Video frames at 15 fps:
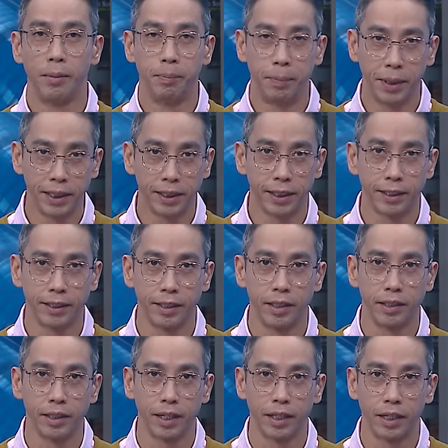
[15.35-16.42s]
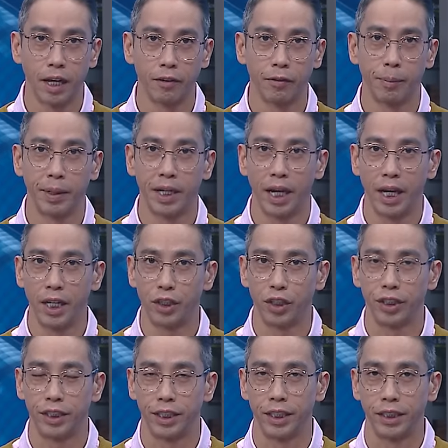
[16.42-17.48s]
businesses, and government
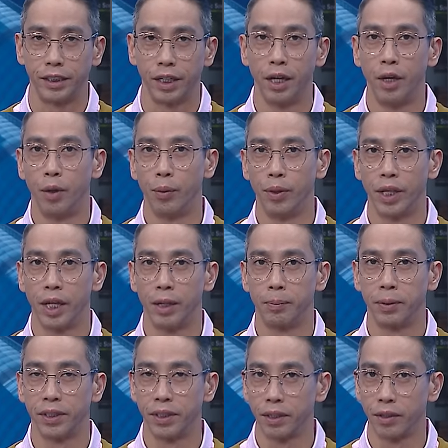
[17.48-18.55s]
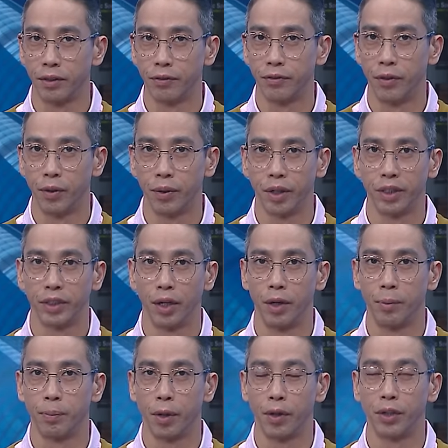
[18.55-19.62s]
agencies, with a particular focus on
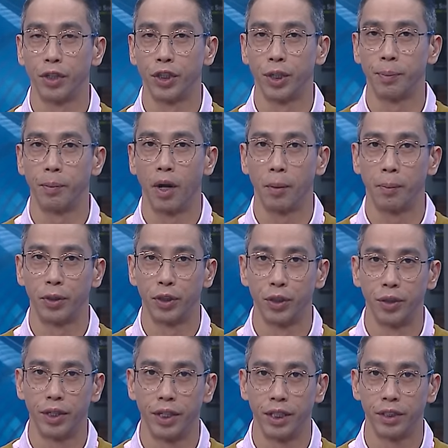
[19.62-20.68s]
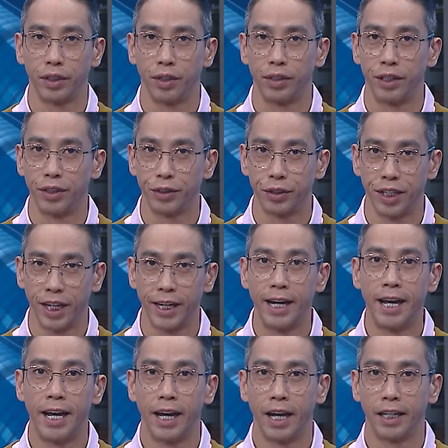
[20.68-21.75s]
partnership opportunities on the internet
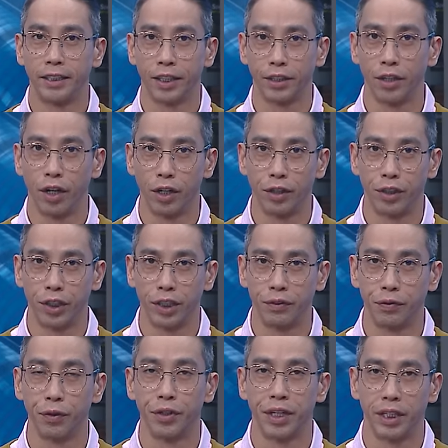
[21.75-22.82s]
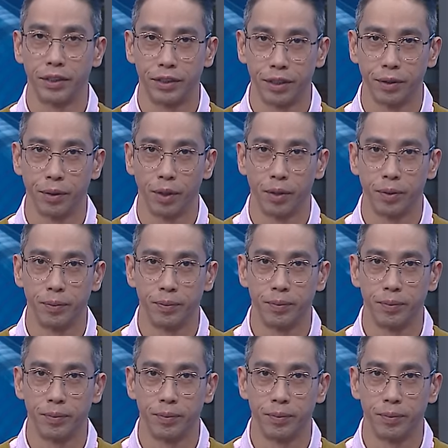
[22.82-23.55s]
and technologies for net zero.